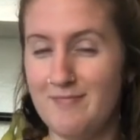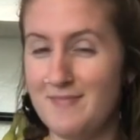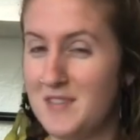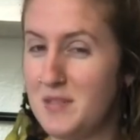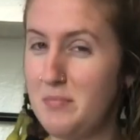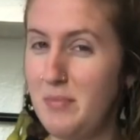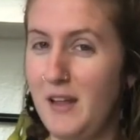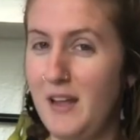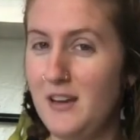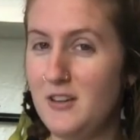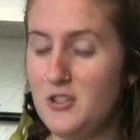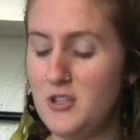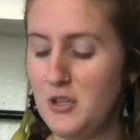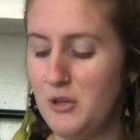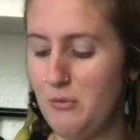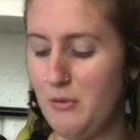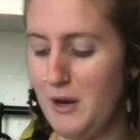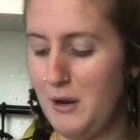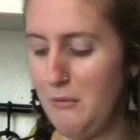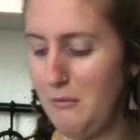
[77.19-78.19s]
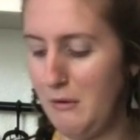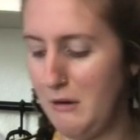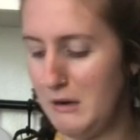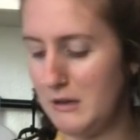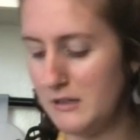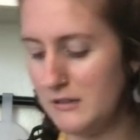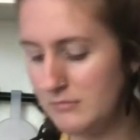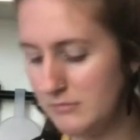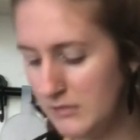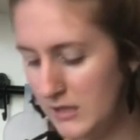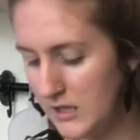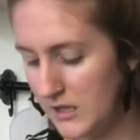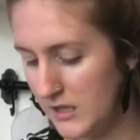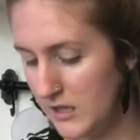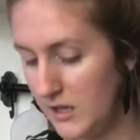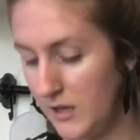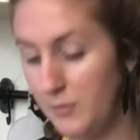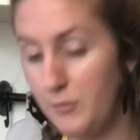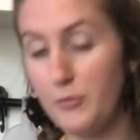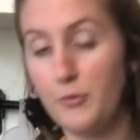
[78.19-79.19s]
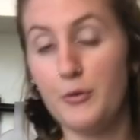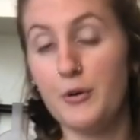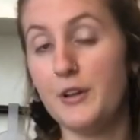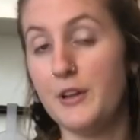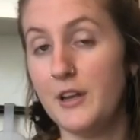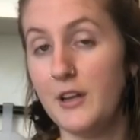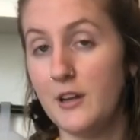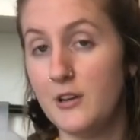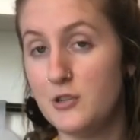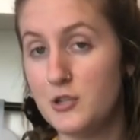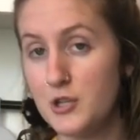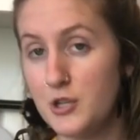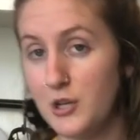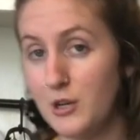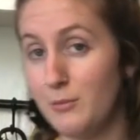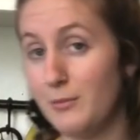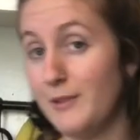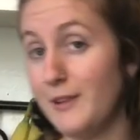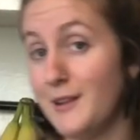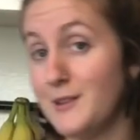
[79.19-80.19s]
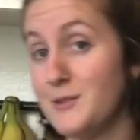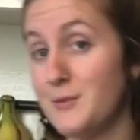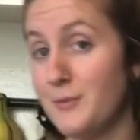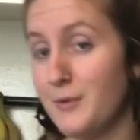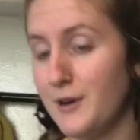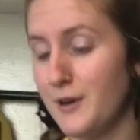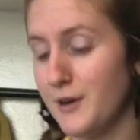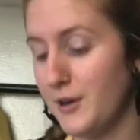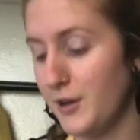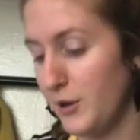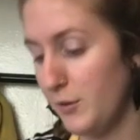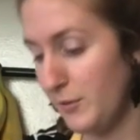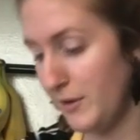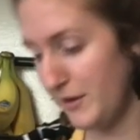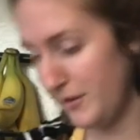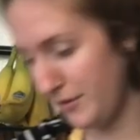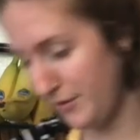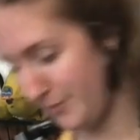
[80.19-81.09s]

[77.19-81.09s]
Is blanched the right word? I'm really unsure, but that's what we're gonna go with.